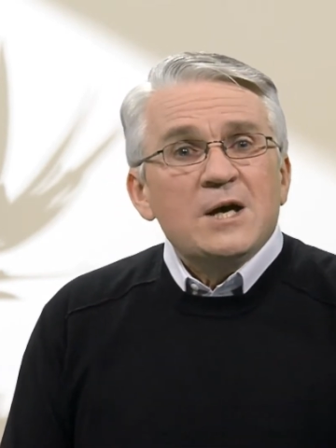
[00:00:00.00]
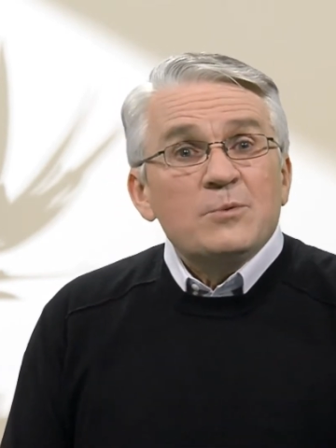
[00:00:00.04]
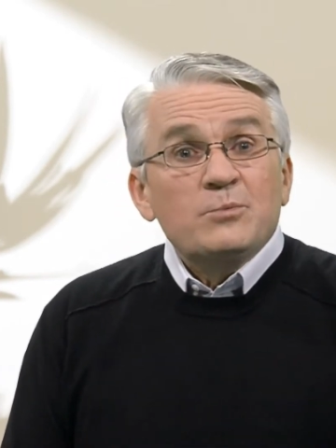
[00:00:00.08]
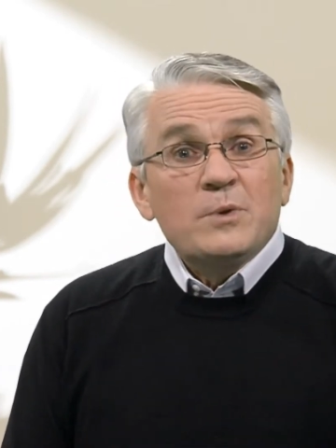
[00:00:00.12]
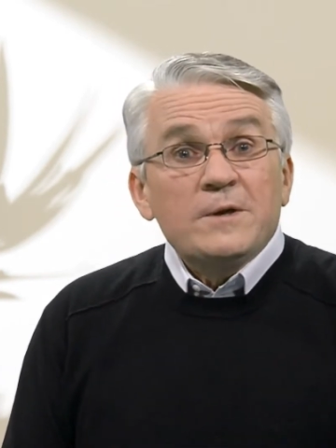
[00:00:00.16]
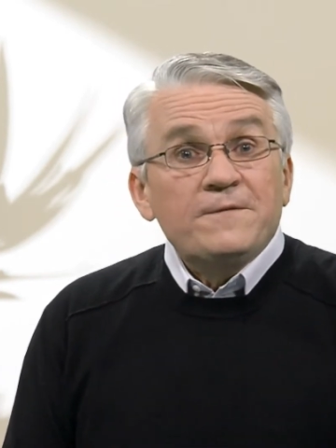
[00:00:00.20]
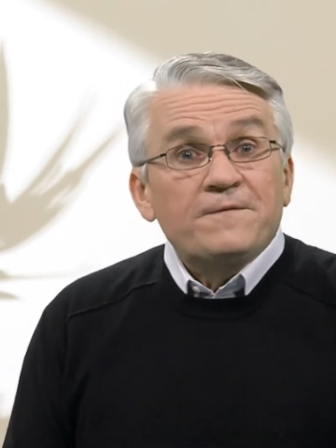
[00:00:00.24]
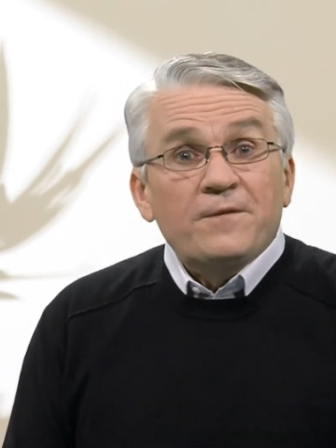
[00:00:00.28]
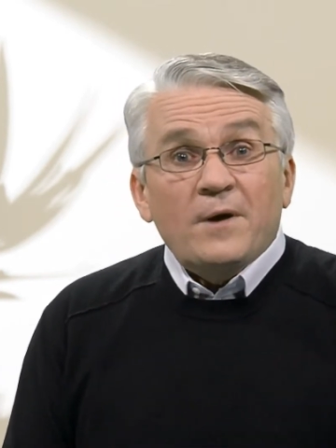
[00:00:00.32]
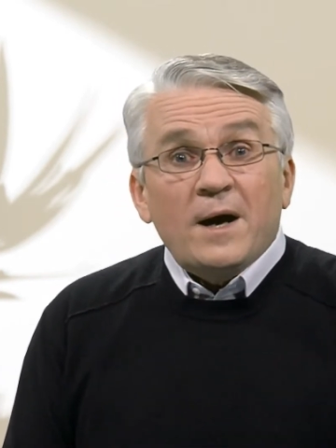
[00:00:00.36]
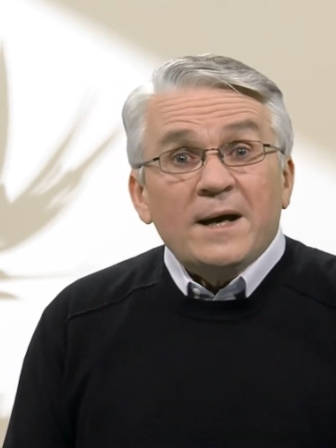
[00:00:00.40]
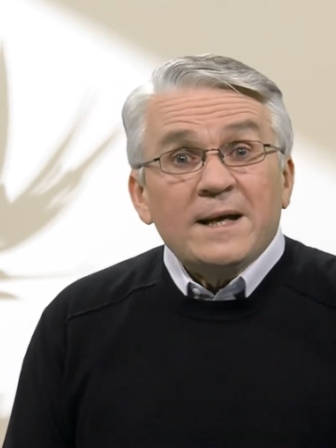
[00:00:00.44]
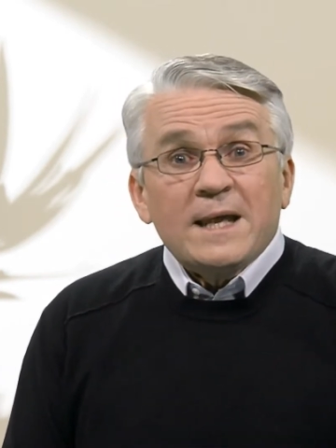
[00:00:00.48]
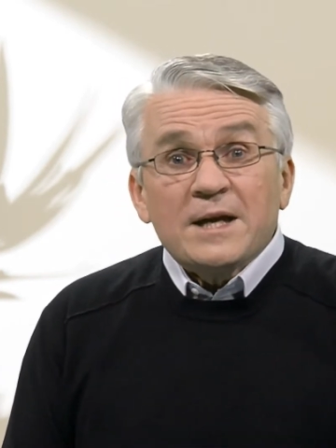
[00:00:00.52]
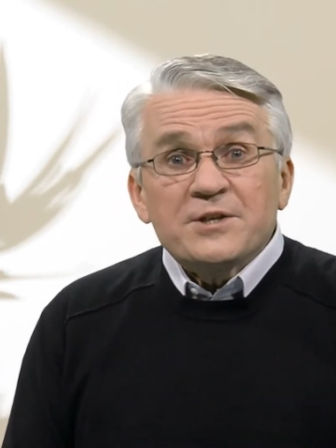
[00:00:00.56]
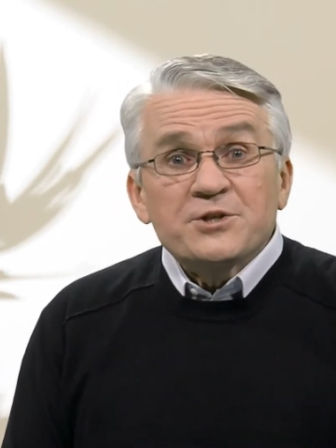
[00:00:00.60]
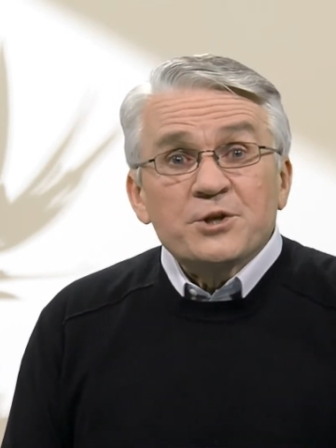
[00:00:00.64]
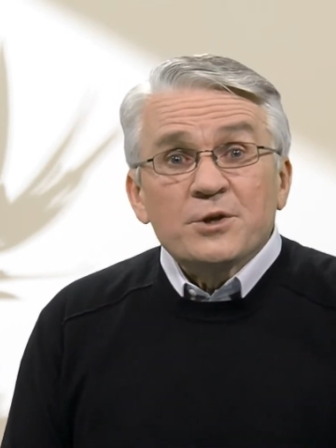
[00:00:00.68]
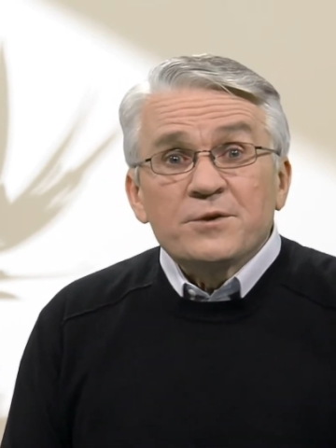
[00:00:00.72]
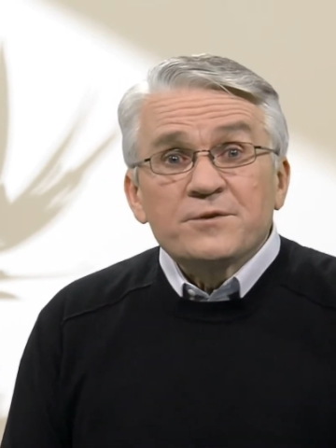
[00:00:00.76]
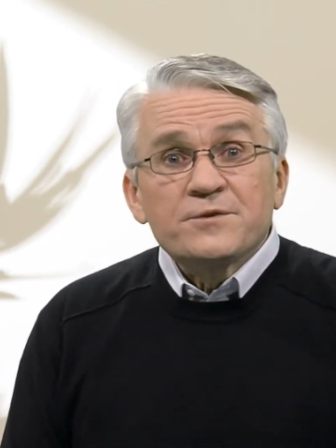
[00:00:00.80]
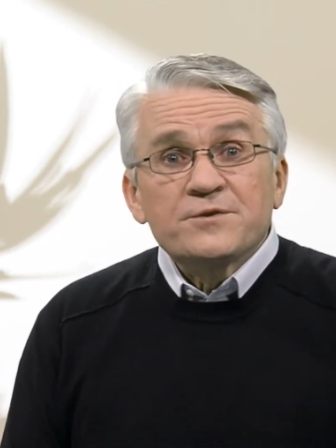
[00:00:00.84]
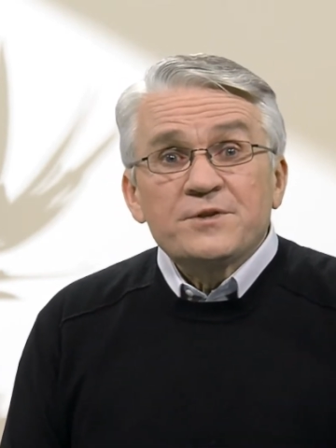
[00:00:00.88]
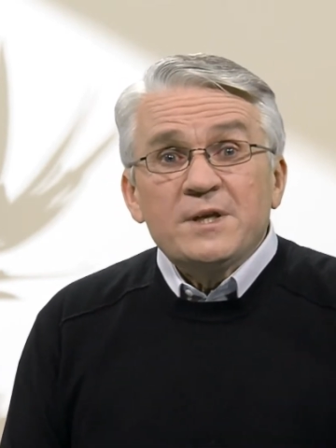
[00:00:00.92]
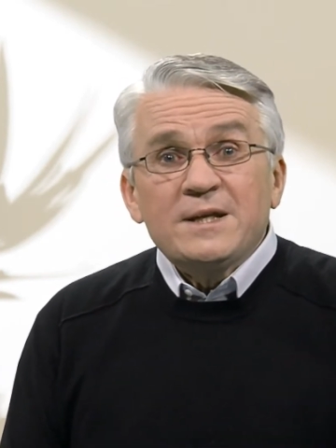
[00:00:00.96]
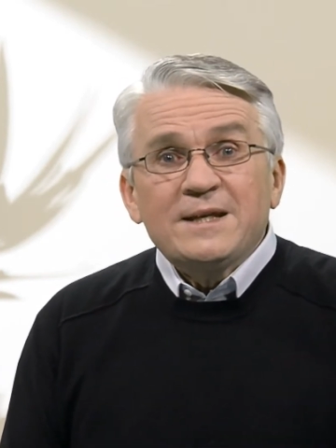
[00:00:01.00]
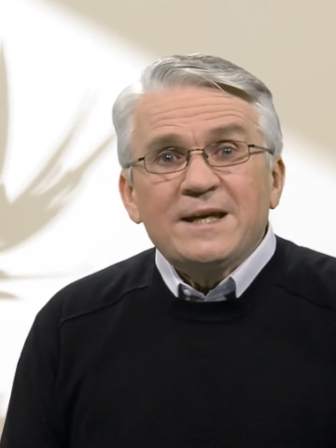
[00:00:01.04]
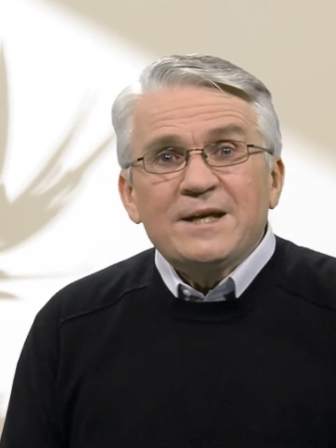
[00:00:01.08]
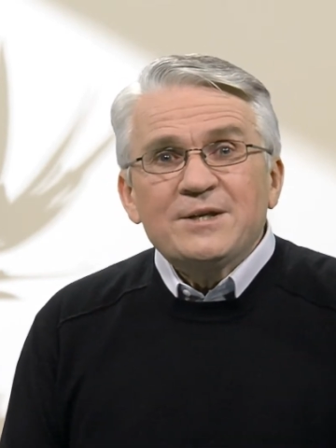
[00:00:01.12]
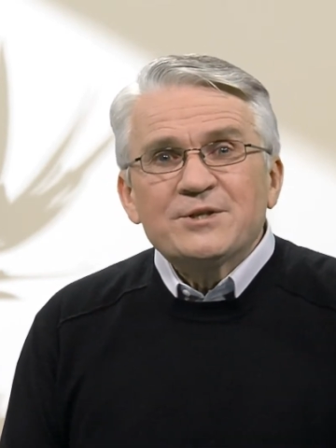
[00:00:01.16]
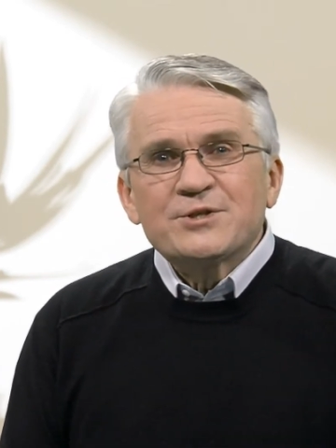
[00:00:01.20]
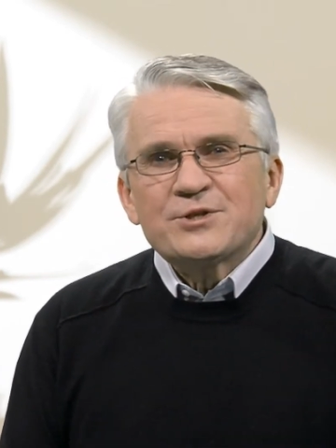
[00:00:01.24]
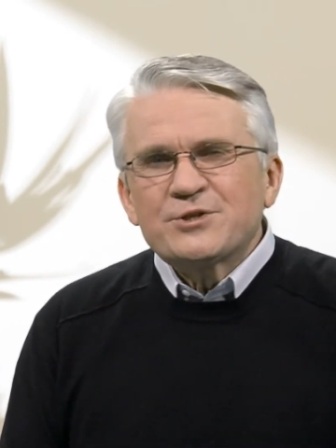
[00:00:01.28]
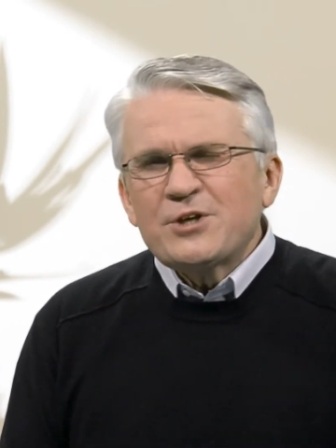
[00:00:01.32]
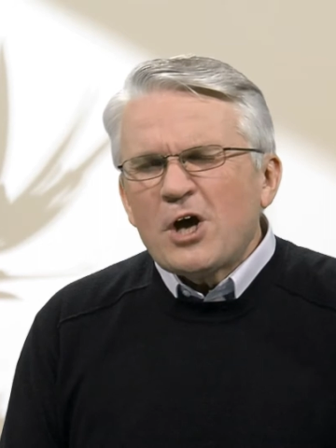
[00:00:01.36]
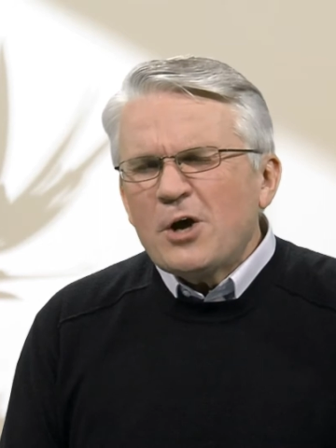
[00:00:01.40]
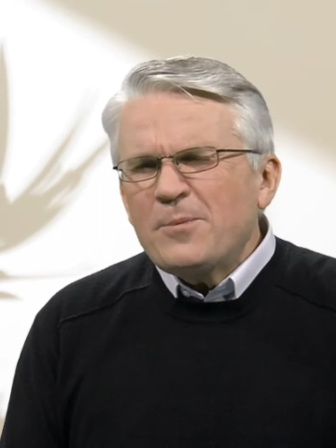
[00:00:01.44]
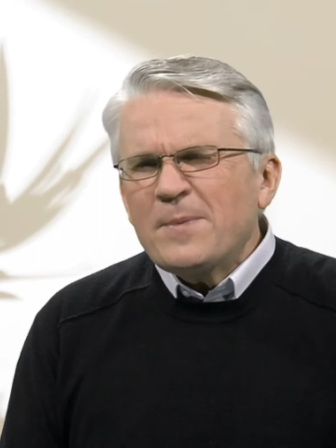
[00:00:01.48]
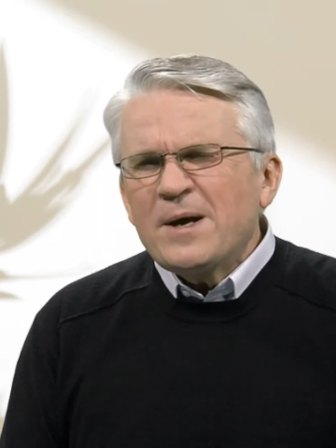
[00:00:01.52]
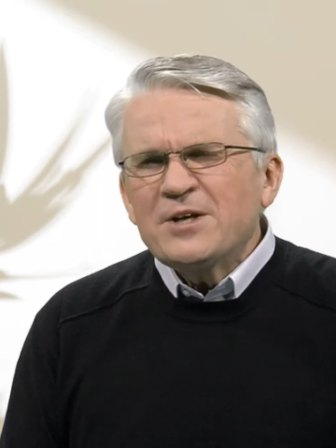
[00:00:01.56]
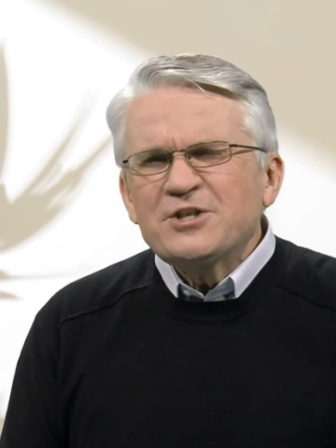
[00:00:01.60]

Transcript: we find ourselves thinking so